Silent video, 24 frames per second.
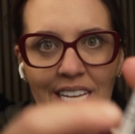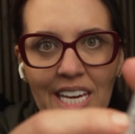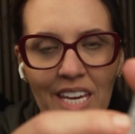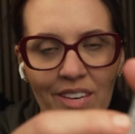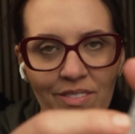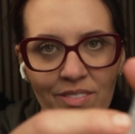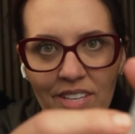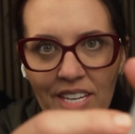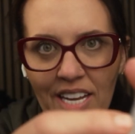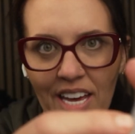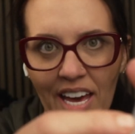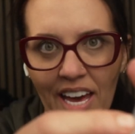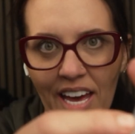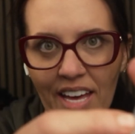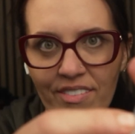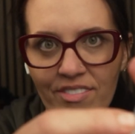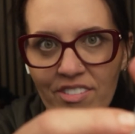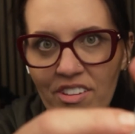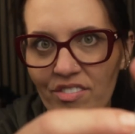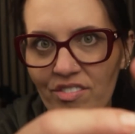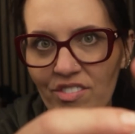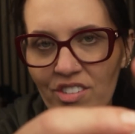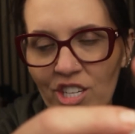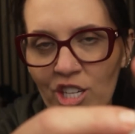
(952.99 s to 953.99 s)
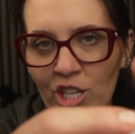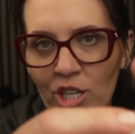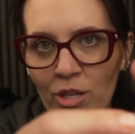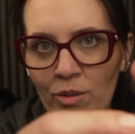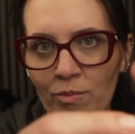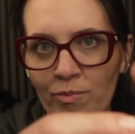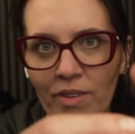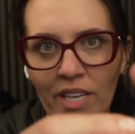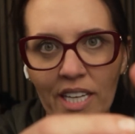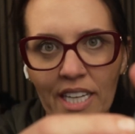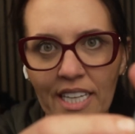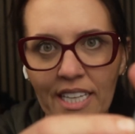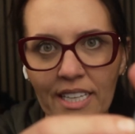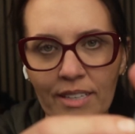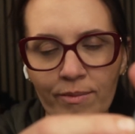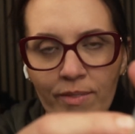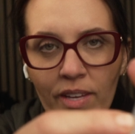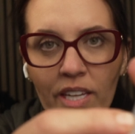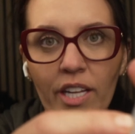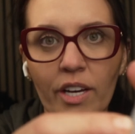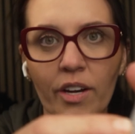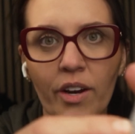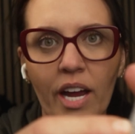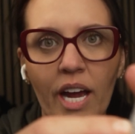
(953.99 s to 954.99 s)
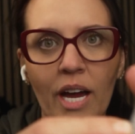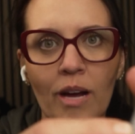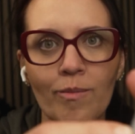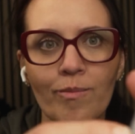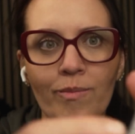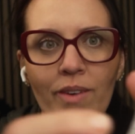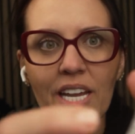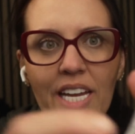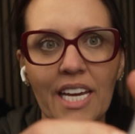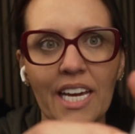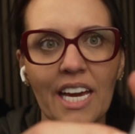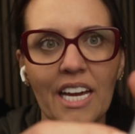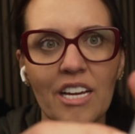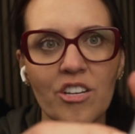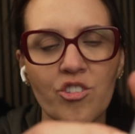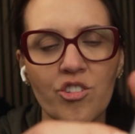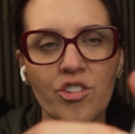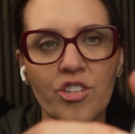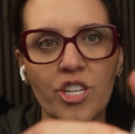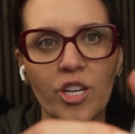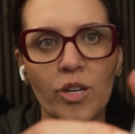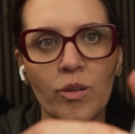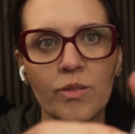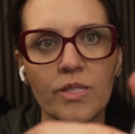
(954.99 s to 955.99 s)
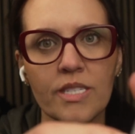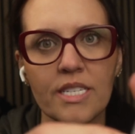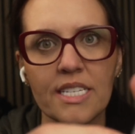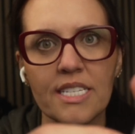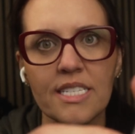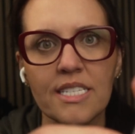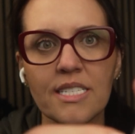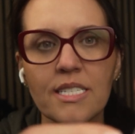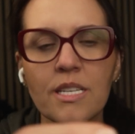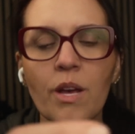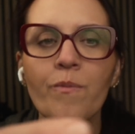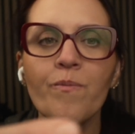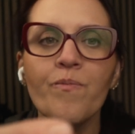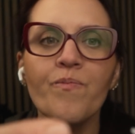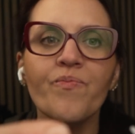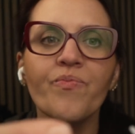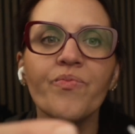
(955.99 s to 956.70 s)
even at 15 milligram medication doses,